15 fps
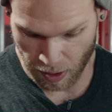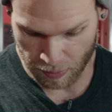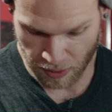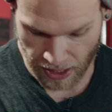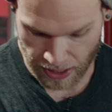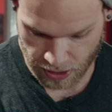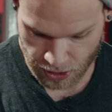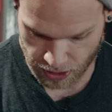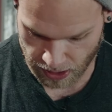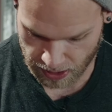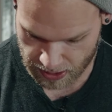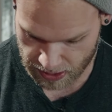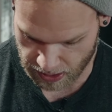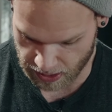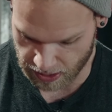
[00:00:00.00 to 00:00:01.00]
apply
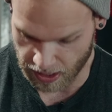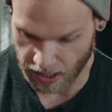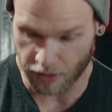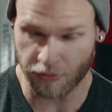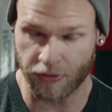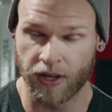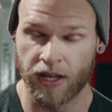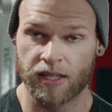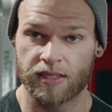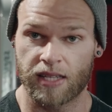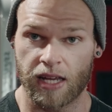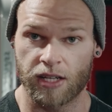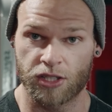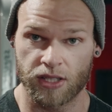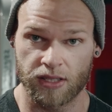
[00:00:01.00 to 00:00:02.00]
just enough
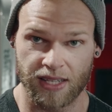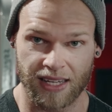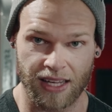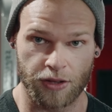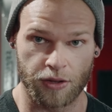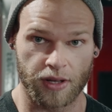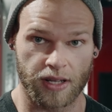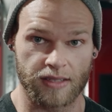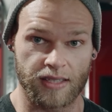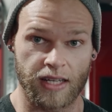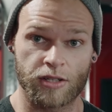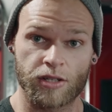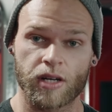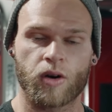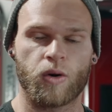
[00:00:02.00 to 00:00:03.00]
tension to get through the
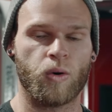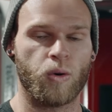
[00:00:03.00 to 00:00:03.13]
concentric,